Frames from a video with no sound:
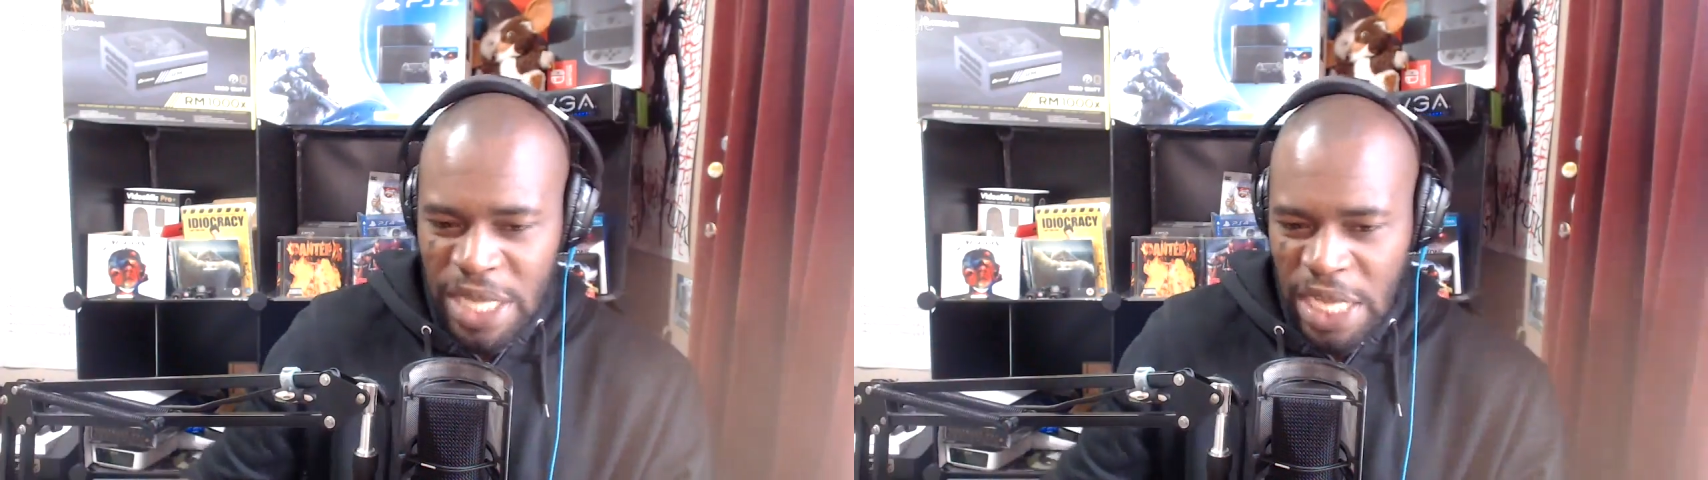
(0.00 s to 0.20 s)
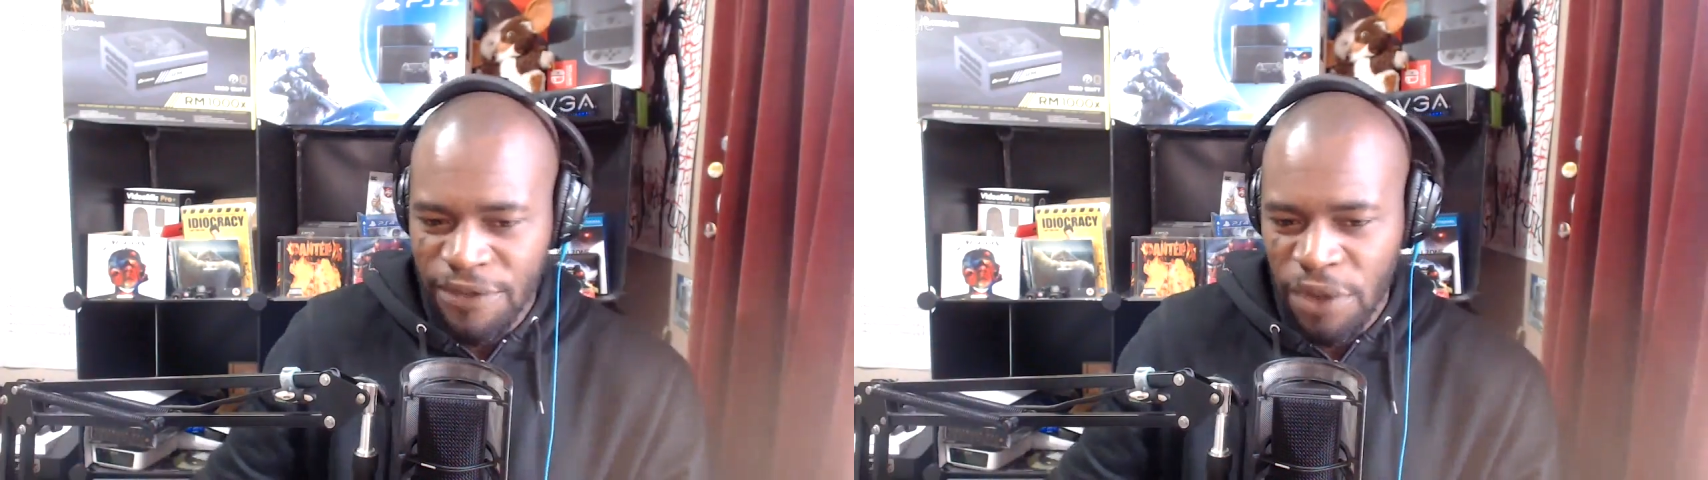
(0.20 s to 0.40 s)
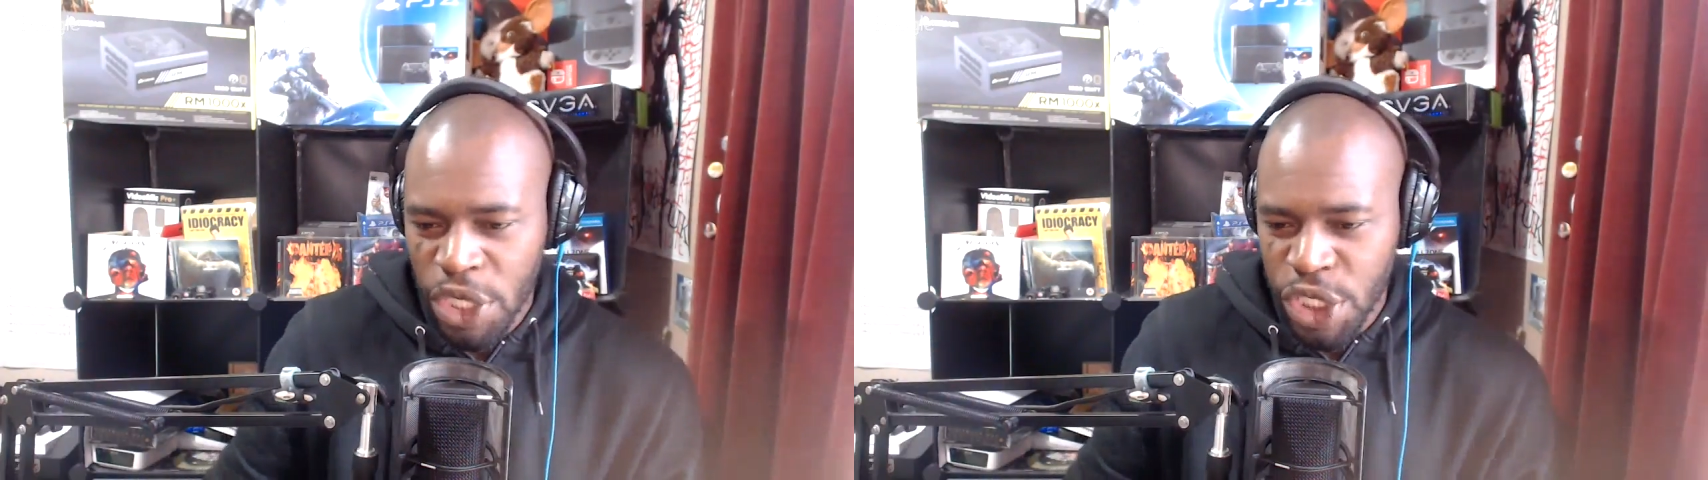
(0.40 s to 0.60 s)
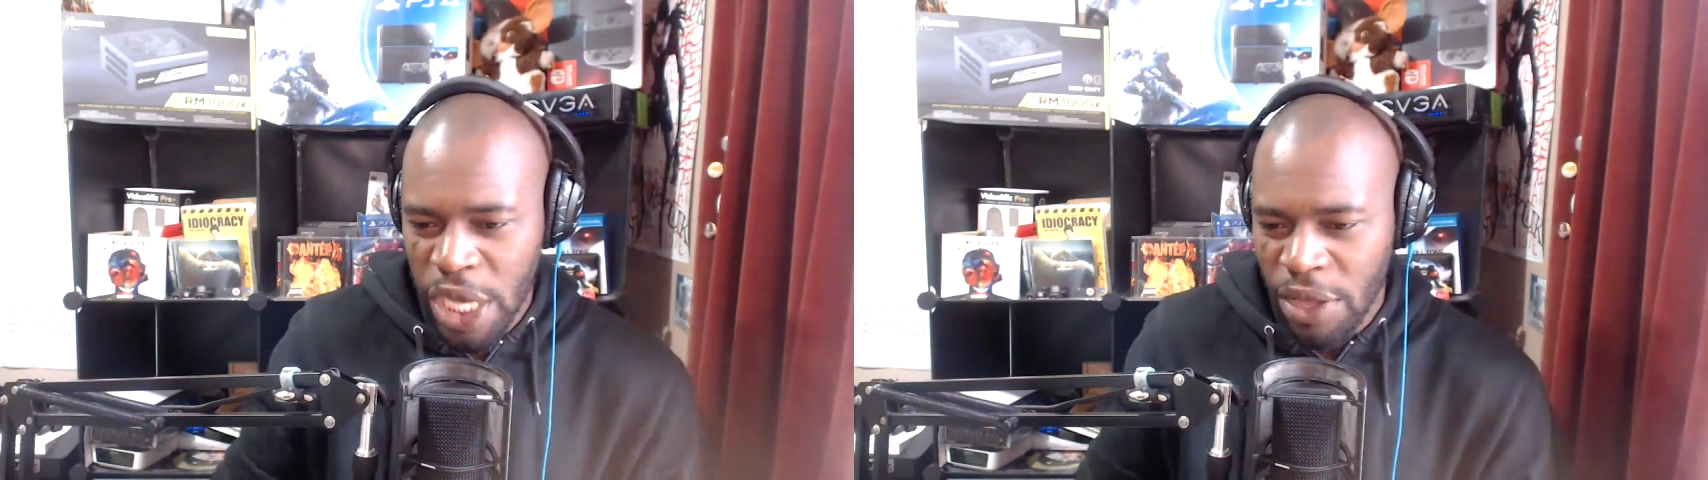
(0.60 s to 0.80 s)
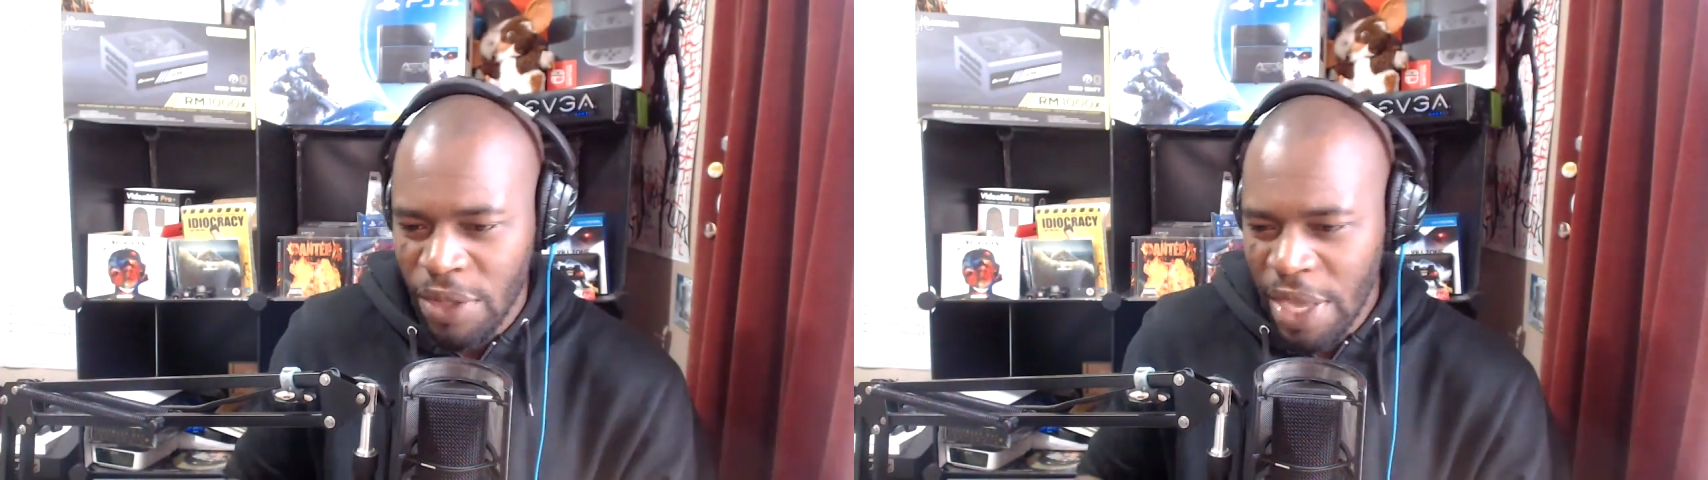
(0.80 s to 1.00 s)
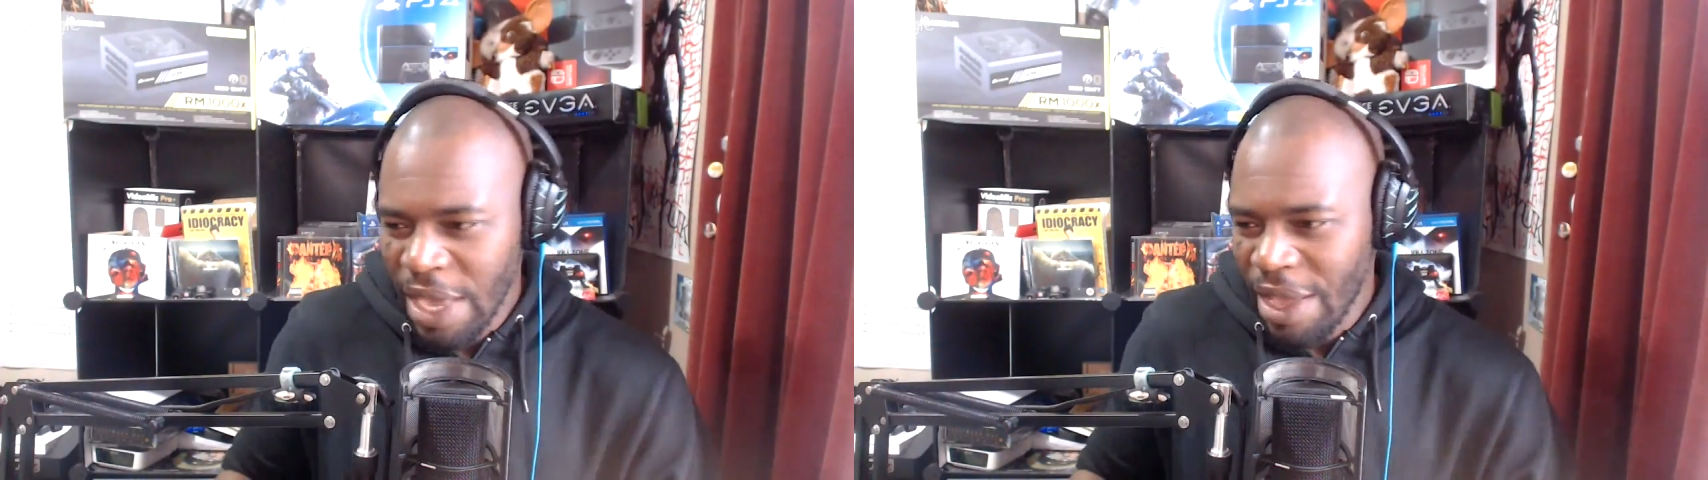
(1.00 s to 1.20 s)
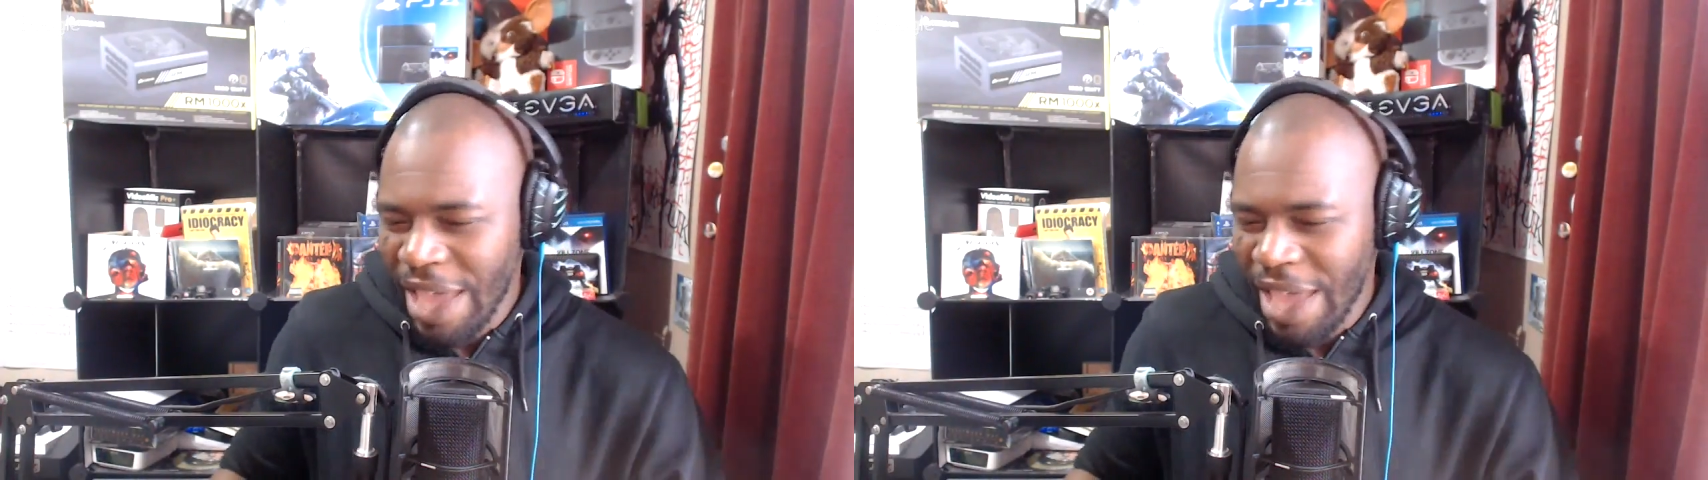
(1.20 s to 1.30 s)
/ vlog channel.